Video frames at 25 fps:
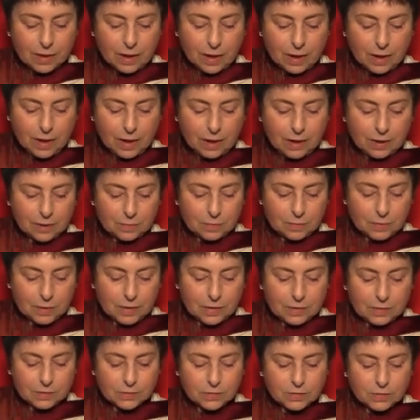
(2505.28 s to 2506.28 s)
And
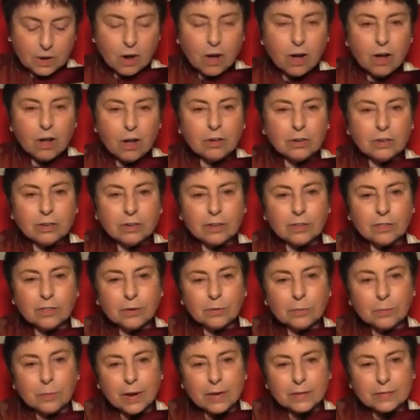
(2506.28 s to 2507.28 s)
it's called the
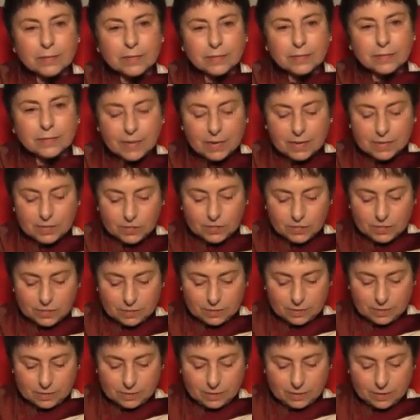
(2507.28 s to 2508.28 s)

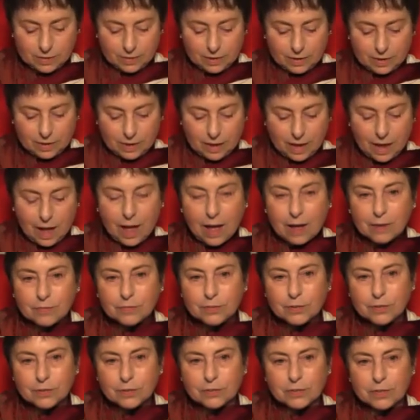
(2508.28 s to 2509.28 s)
recitation
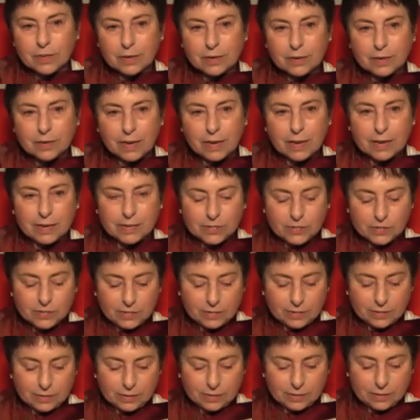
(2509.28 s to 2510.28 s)
after
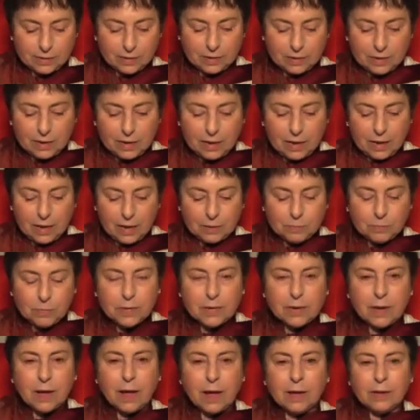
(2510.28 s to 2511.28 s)
dedication. And
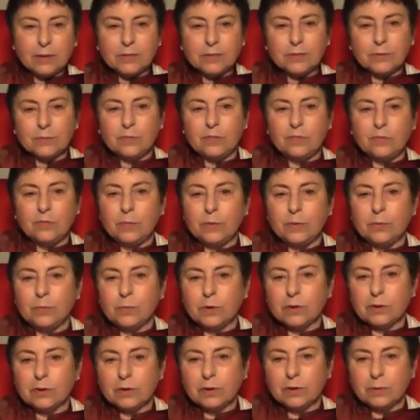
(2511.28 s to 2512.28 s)
because we've been
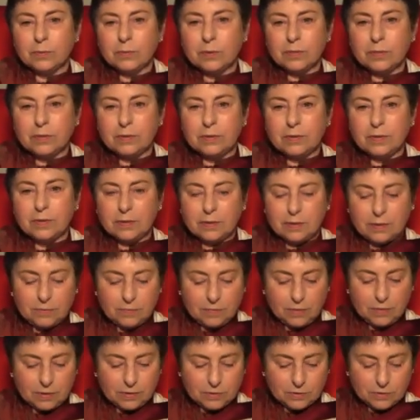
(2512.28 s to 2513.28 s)
working with the deity
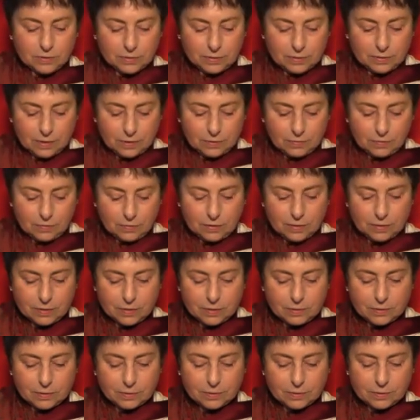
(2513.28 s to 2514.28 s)
Vajrasattva
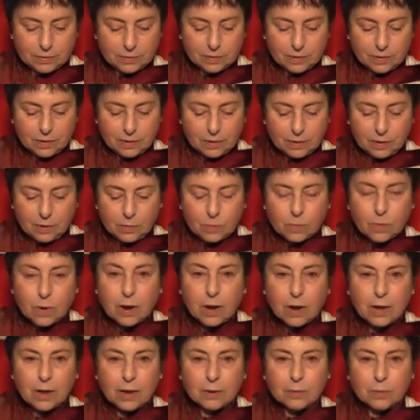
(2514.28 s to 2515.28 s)
is
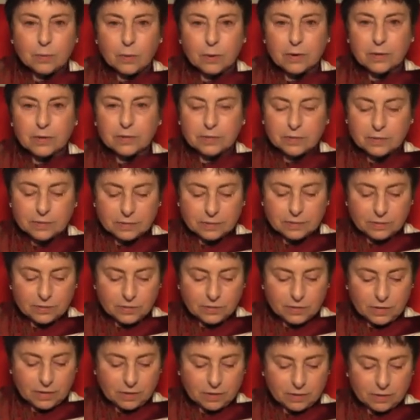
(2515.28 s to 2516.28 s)
why I wanted to
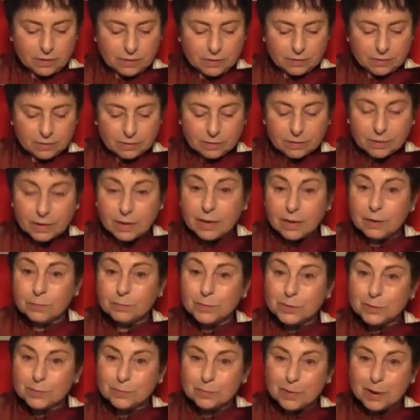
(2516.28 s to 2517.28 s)
share it, came
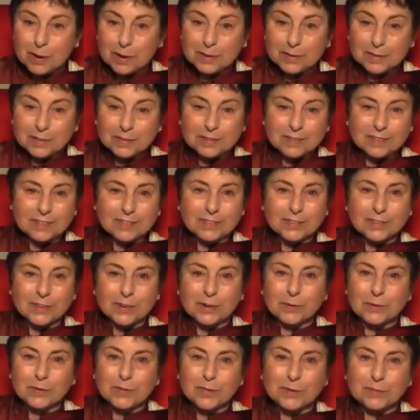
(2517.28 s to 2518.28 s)
to mind to
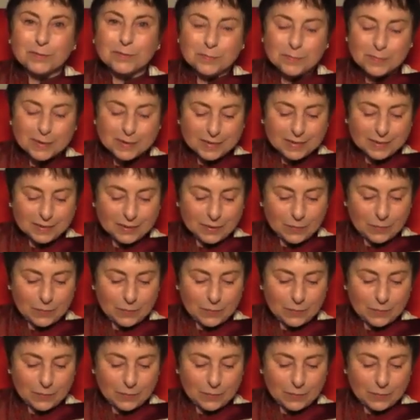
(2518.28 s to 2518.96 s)
share with everybody.